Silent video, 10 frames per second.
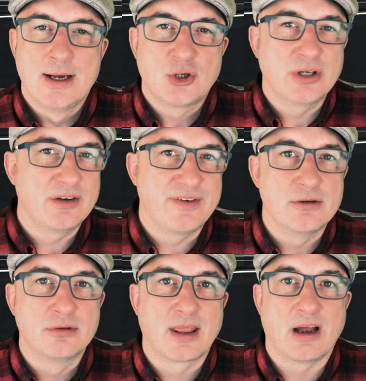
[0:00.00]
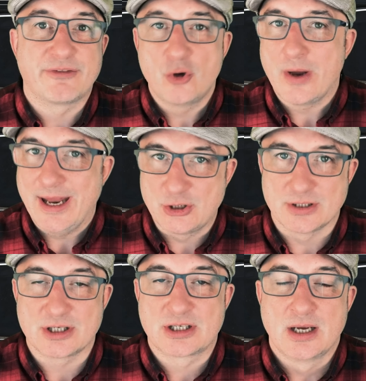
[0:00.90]
she revealed that a few
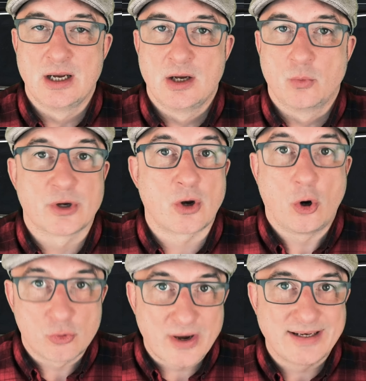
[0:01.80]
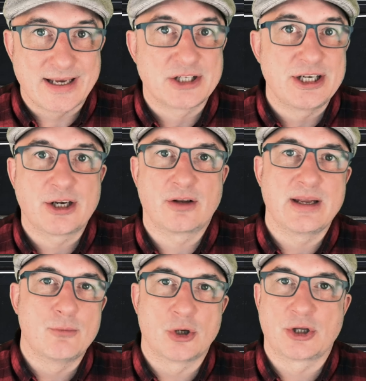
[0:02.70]
agents were already
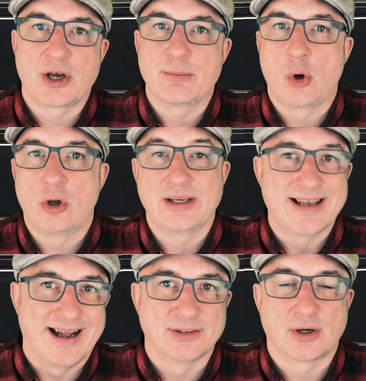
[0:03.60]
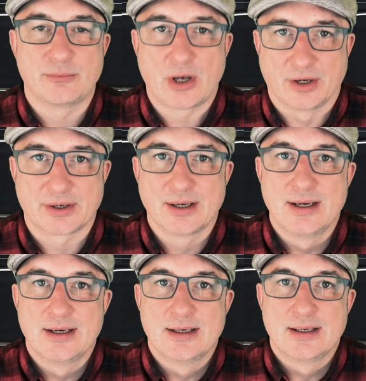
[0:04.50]
secretly monitoring Pauline and her brother.
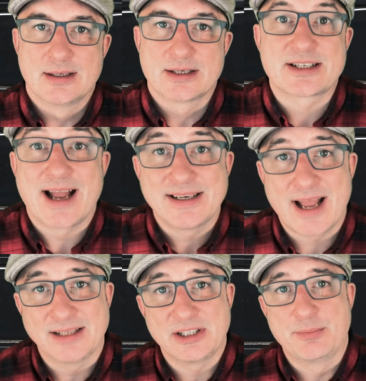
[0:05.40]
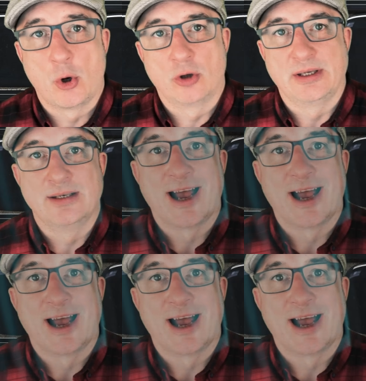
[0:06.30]
Stan handed Pauline